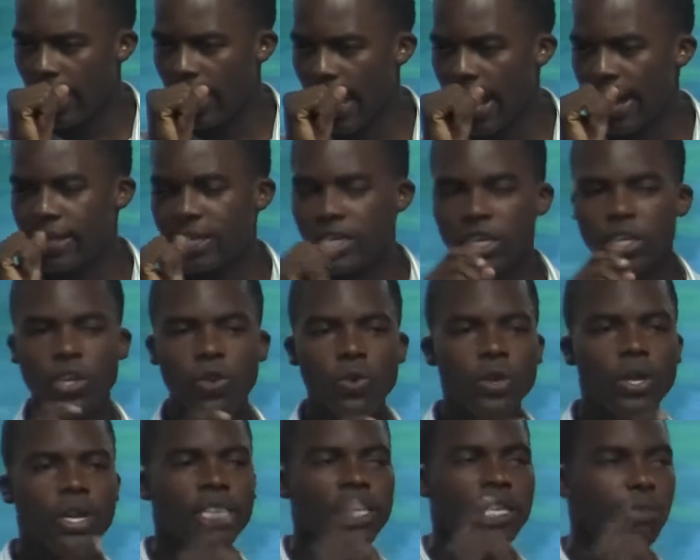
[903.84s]

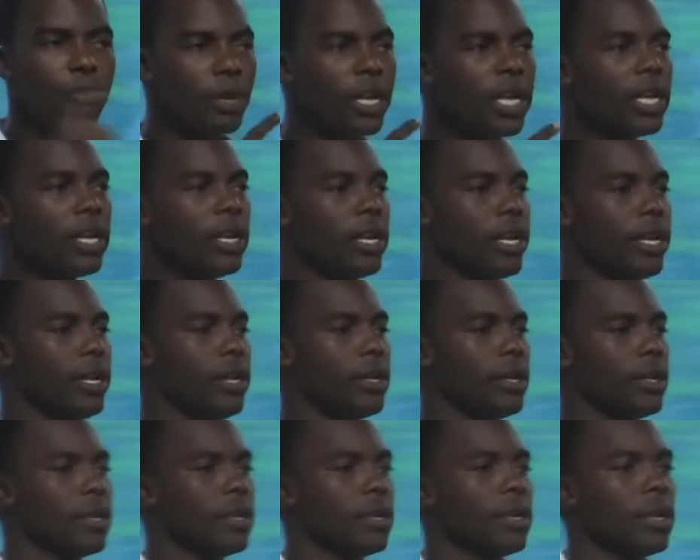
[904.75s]
executed speedily,
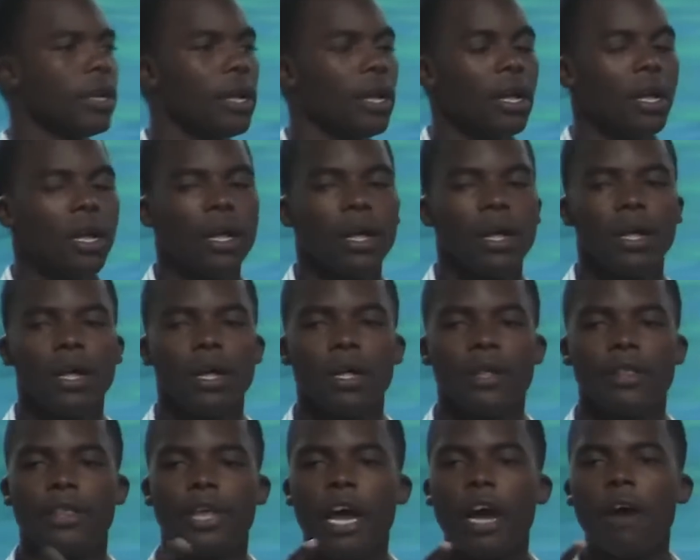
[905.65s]

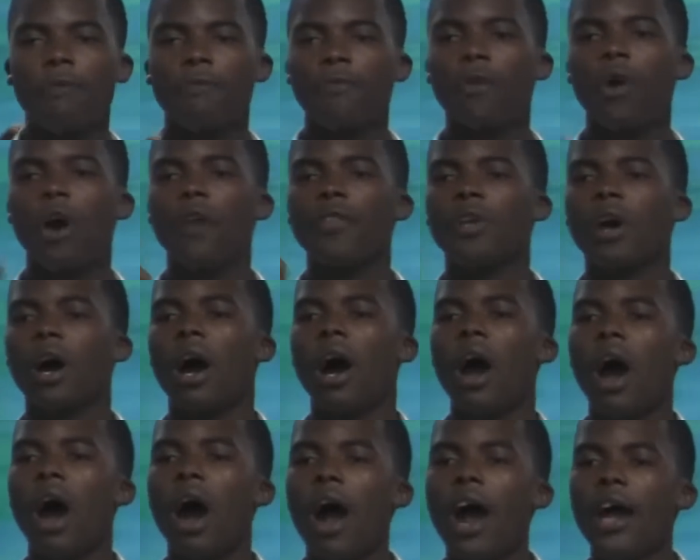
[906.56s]
Therefore the
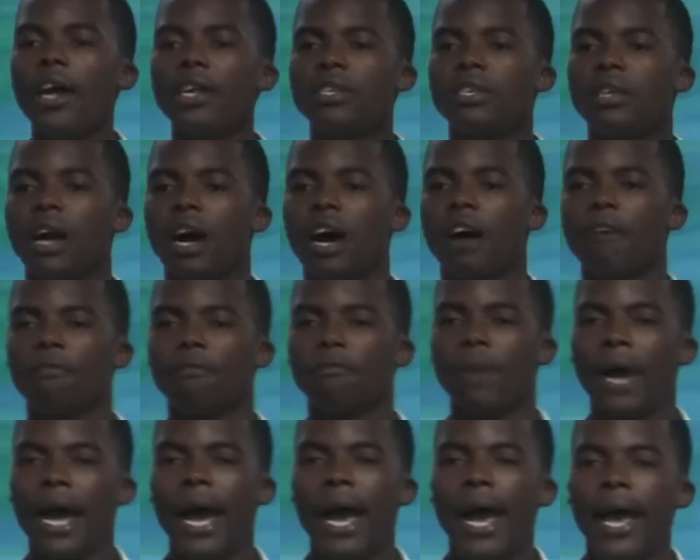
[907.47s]
heart of
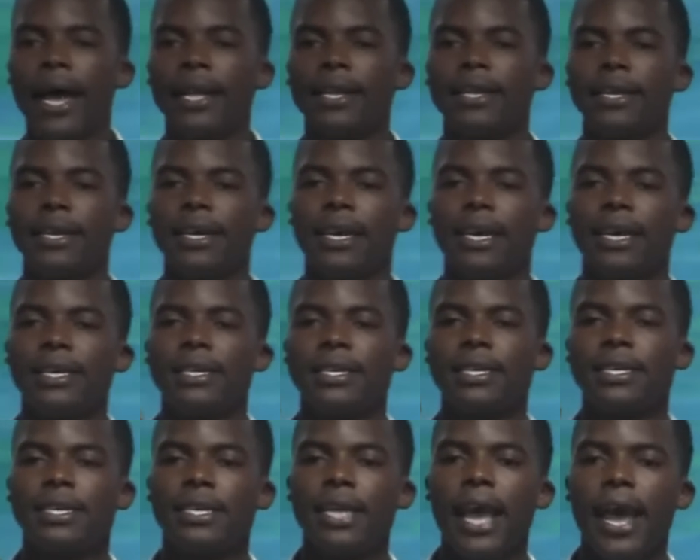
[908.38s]
man is
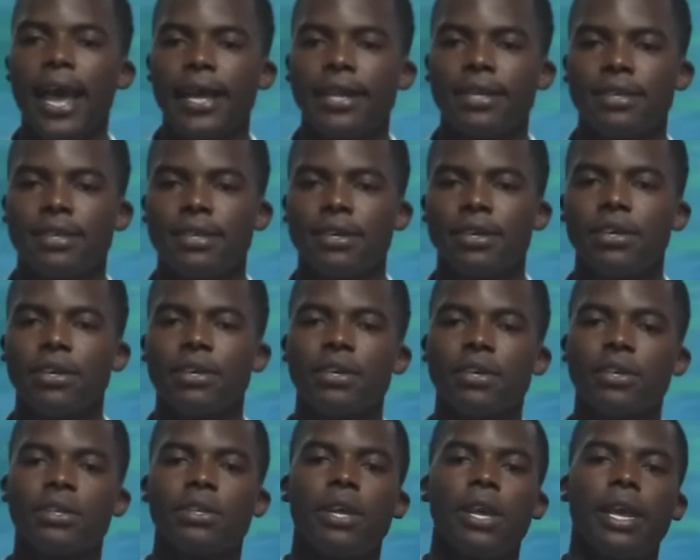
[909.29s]
set
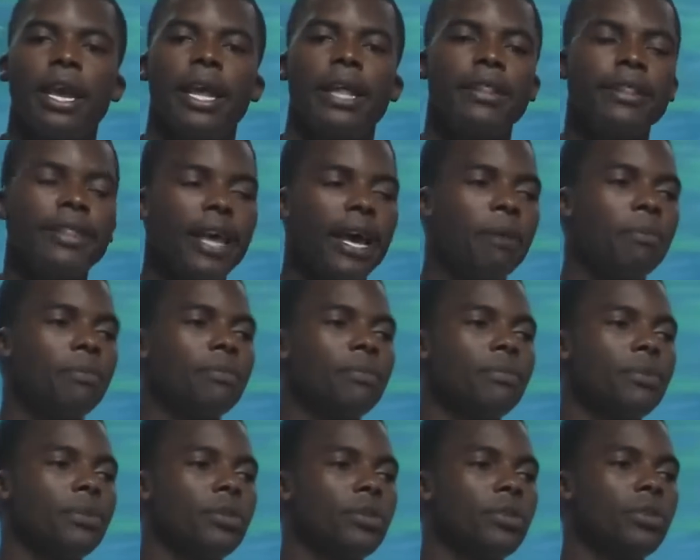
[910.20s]
in them
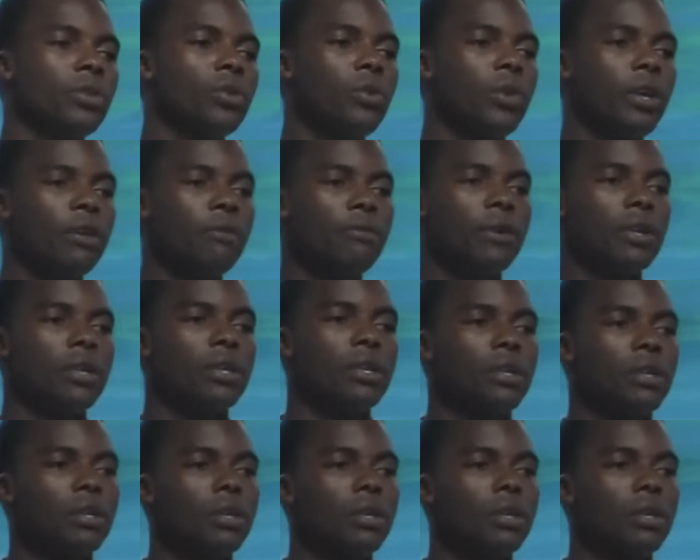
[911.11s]
to do evil.